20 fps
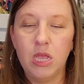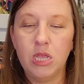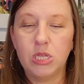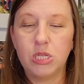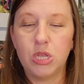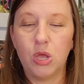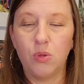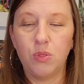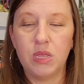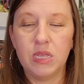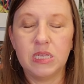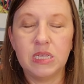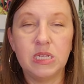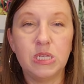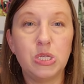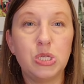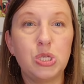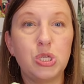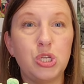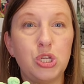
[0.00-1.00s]
So this
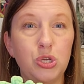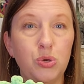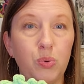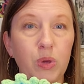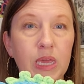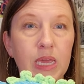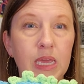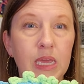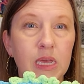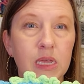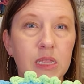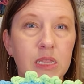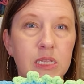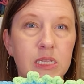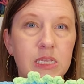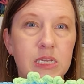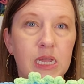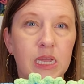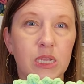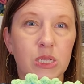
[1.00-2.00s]
is Stewie, the
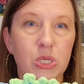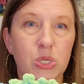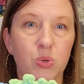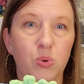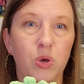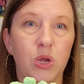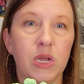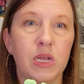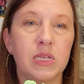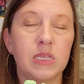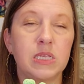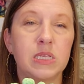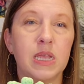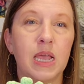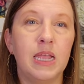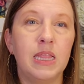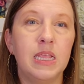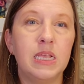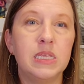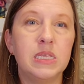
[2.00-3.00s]
Stegosaurus,
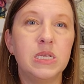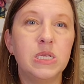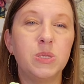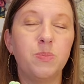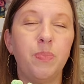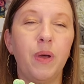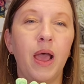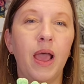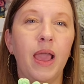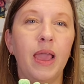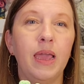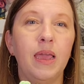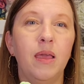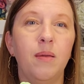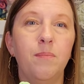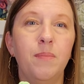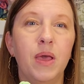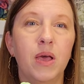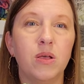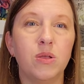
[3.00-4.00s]
and this is by
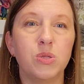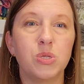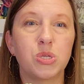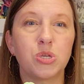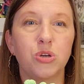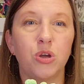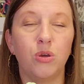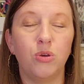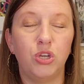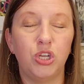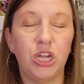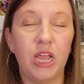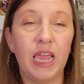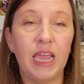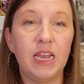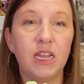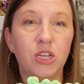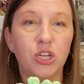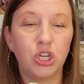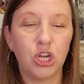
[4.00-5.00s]
Mel's
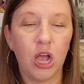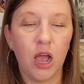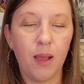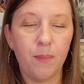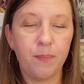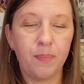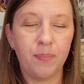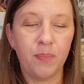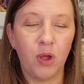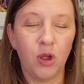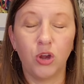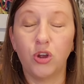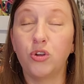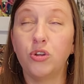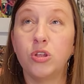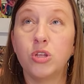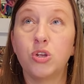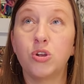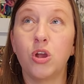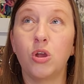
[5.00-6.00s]
Crocheted Shop, or
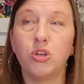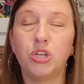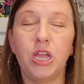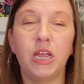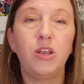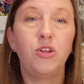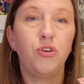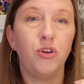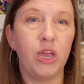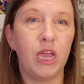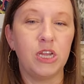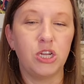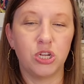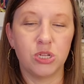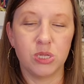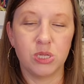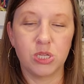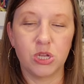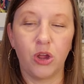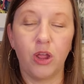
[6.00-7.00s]
Crocheted
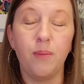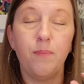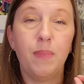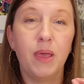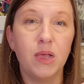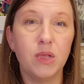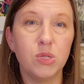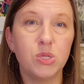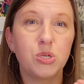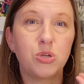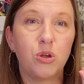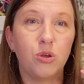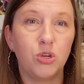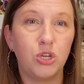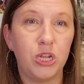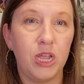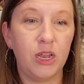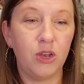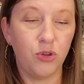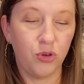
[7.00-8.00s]
Creations. Sorry, Mel's
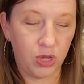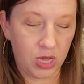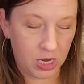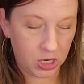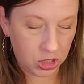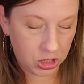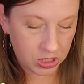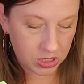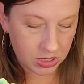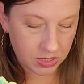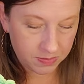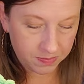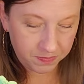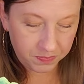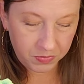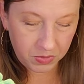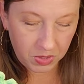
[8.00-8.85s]
Crocheted Creations.